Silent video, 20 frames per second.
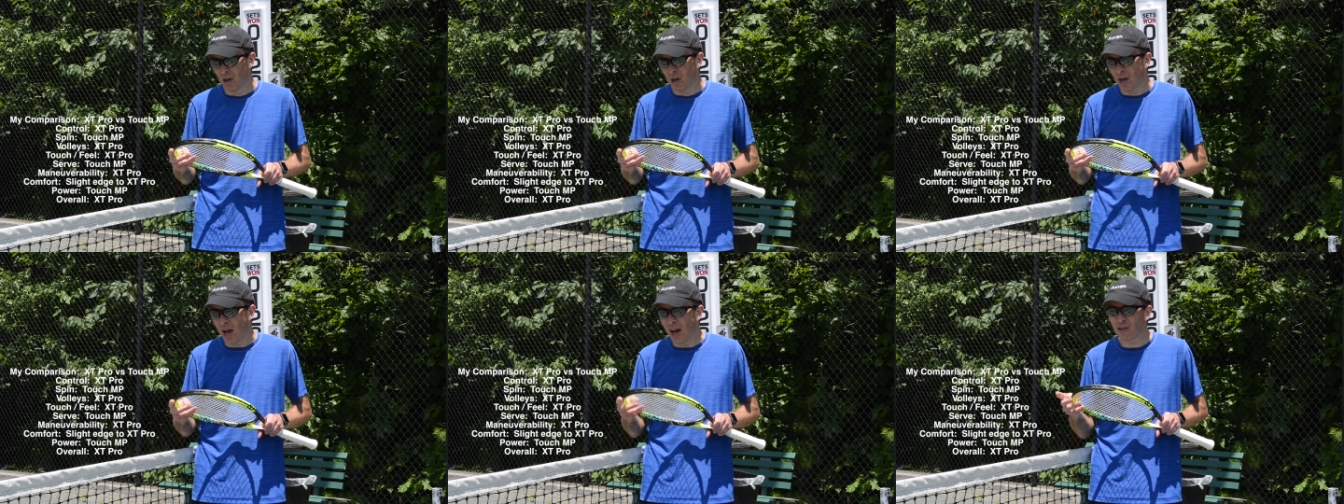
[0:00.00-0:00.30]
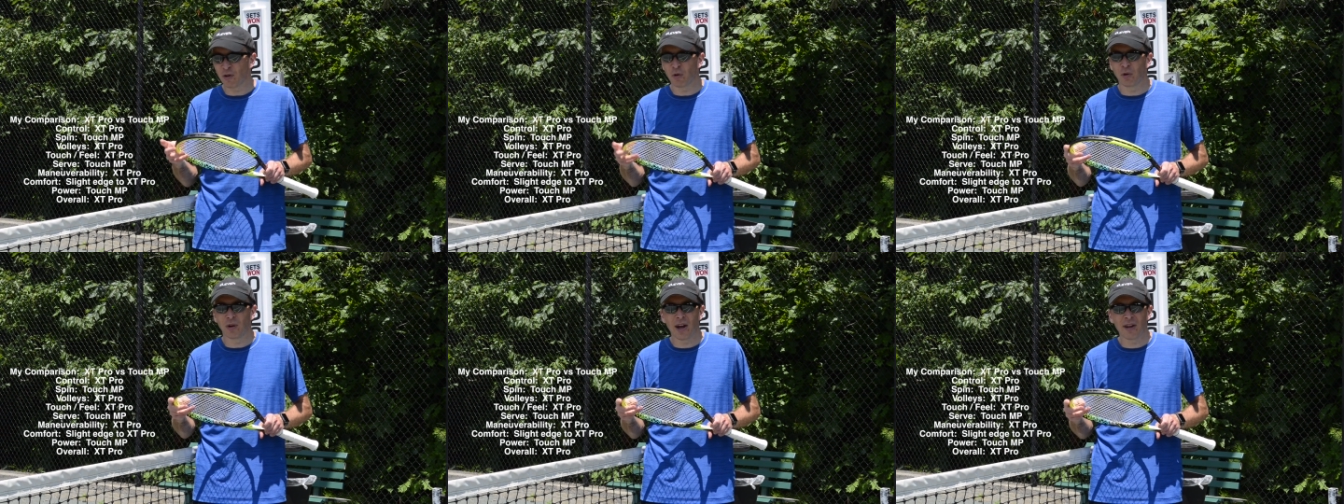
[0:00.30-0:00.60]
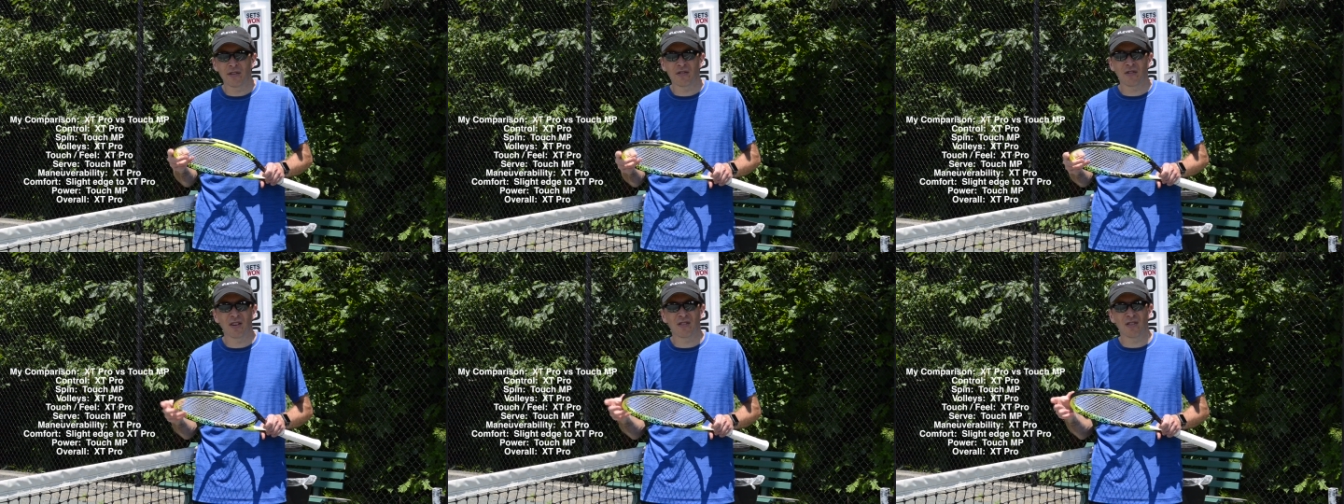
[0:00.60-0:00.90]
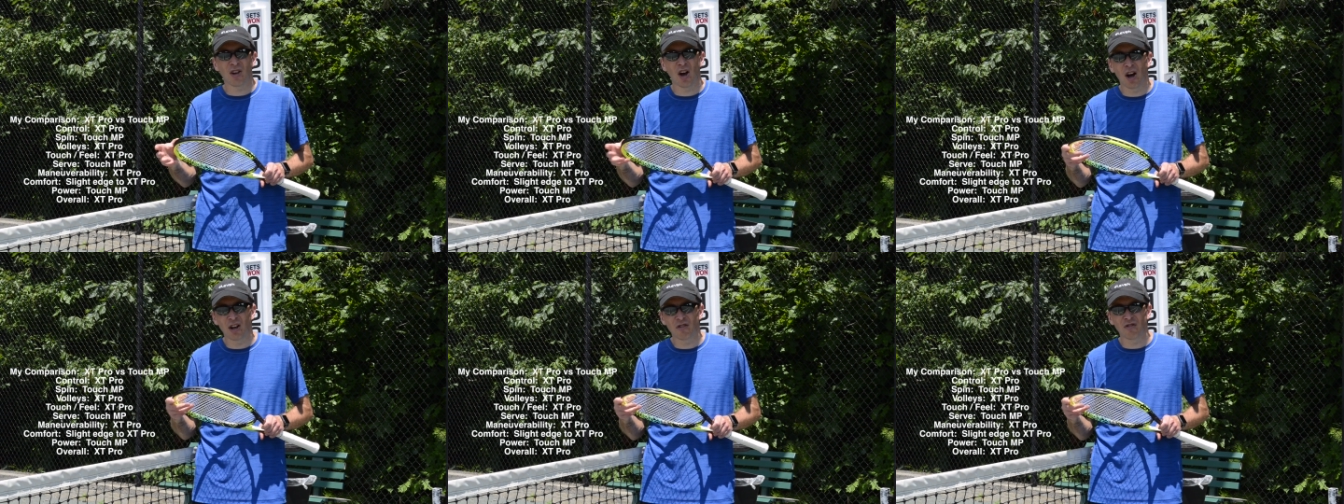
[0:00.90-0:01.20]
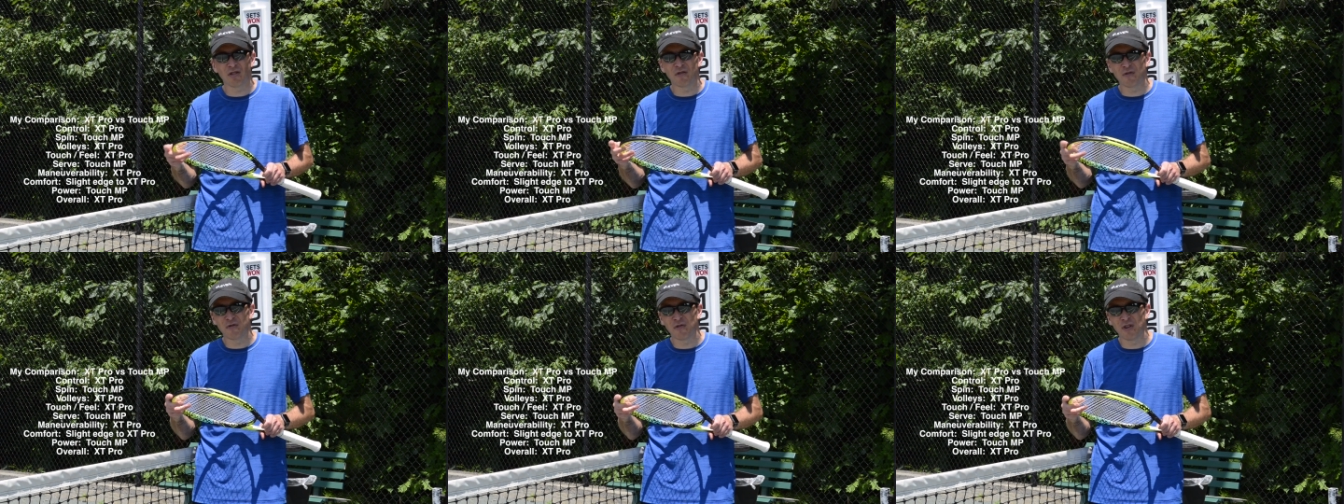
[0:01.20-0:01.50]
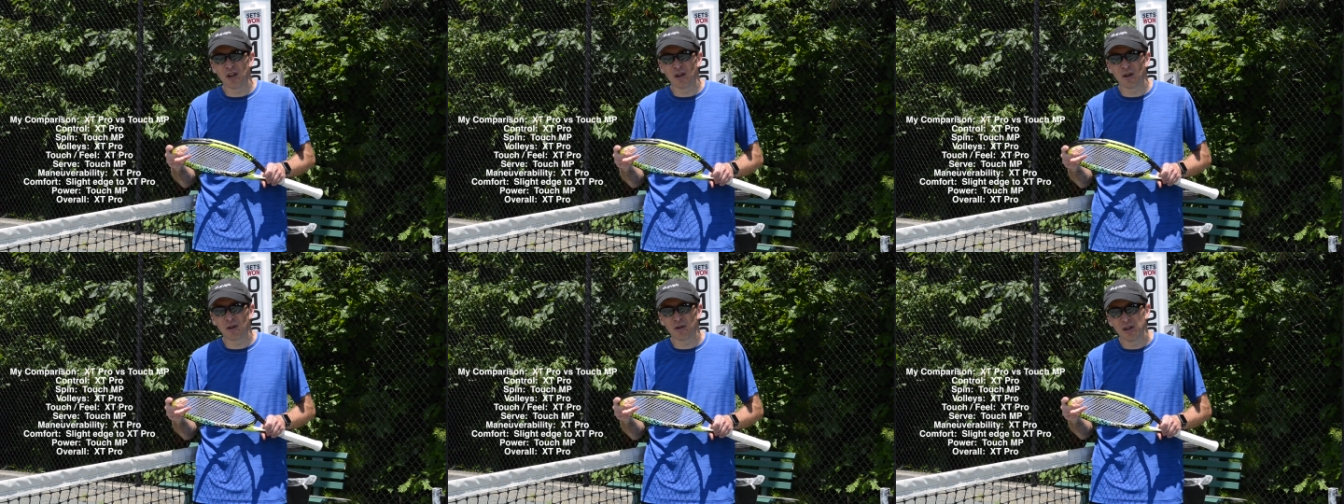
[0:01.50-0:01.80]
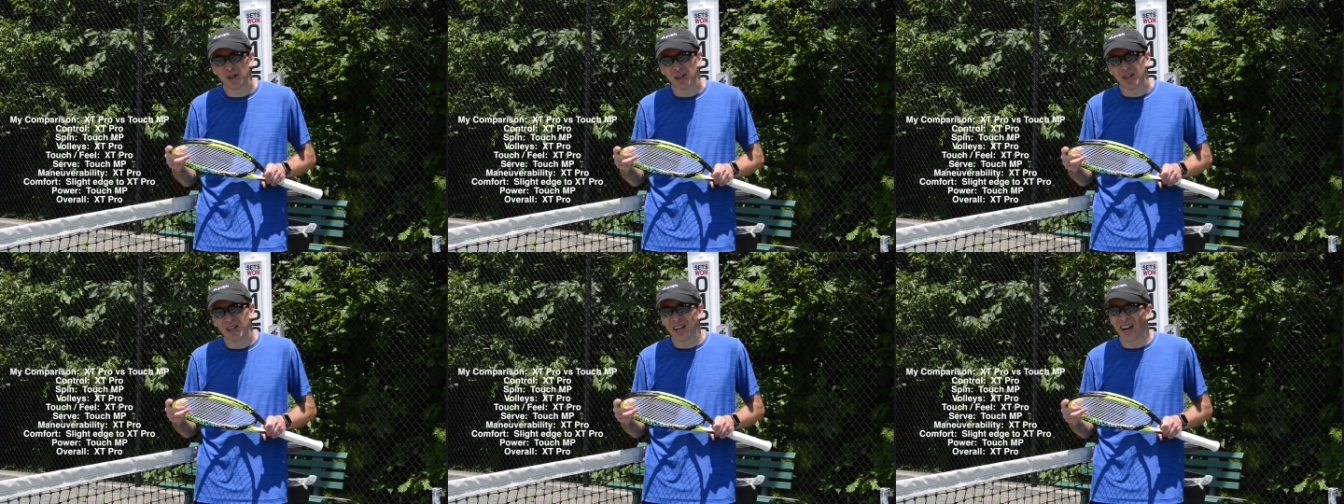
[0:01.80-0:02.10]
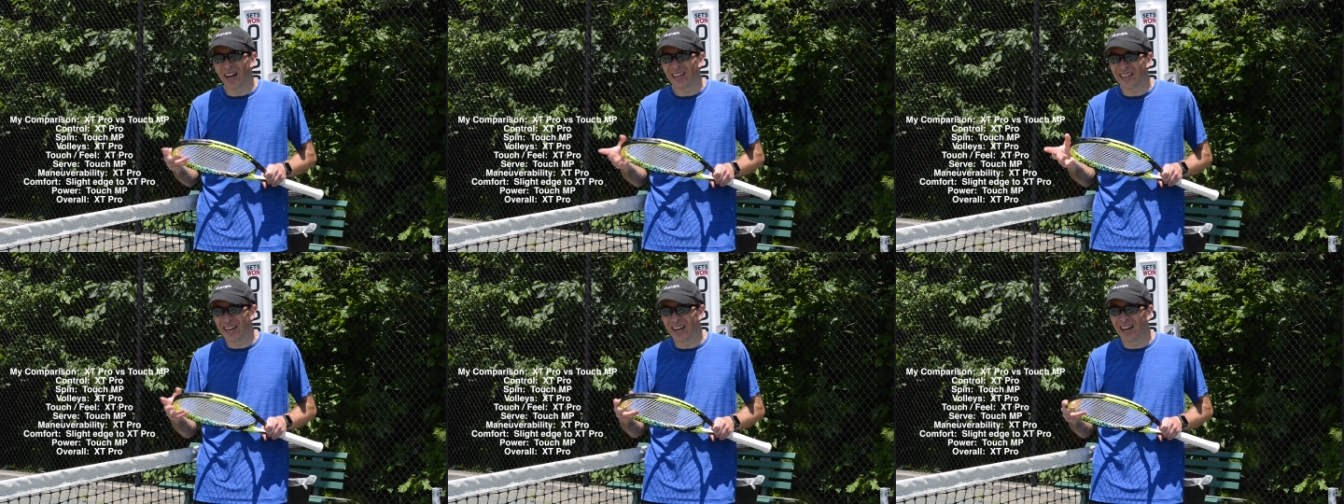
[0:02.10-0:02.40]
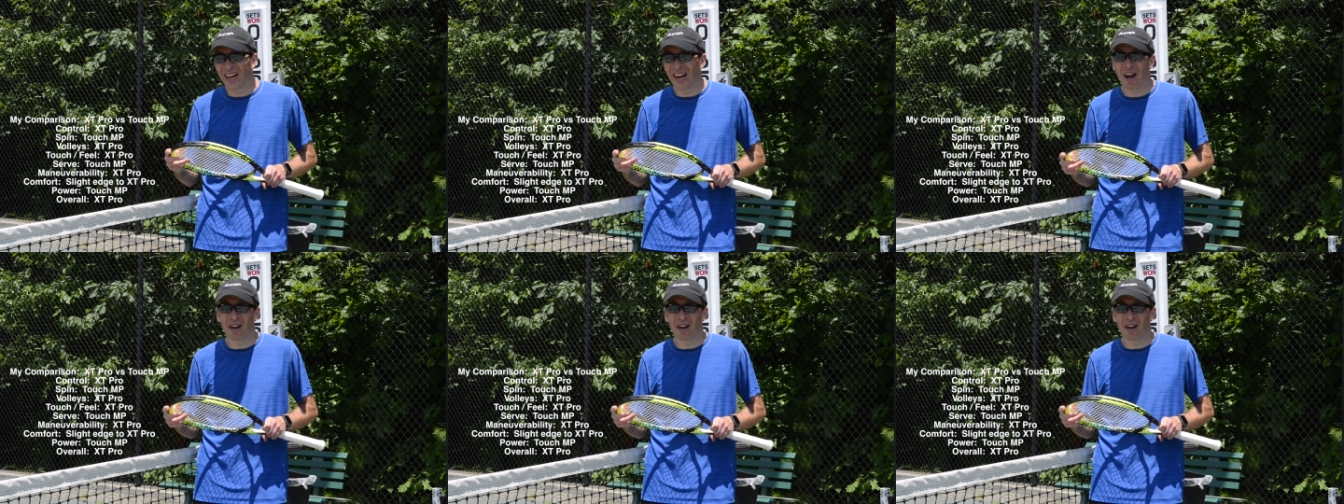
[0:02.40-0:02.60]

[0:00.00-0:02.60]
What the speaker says: As it relates to touch and feel, again,